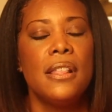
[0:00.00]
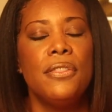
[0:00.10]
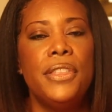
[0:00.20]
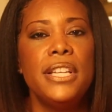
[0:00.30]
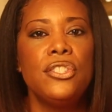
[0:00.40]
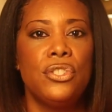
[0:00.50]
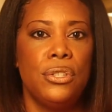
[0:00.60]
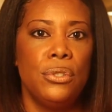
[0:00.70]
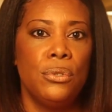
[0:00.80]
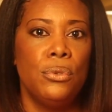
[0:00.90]
this
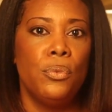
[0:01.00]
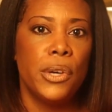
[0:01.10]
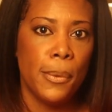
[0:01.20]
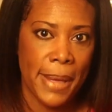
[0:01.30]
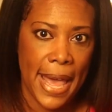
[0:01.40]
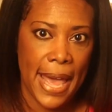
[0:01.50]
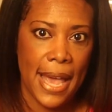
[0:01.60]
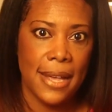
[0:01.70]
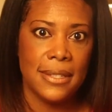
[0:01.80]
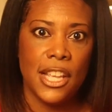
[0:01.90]
too will
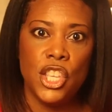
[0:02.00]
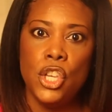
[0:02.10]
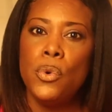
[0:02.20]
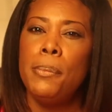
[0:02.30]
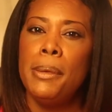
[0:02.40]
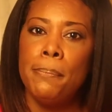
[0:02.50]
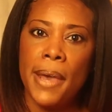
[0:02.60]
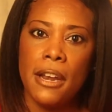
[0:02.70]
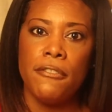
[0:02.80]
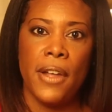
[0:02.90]
pass, and you will be
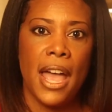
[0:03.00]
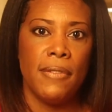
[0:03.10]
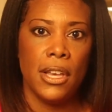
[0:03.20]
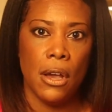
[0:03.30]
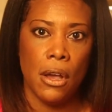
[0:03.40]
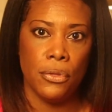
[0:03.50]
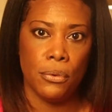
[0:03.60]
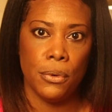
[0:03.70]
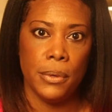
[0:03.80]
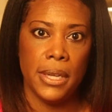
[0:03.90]
better for having gone
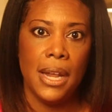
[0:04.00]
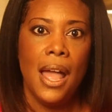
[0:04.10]
through it.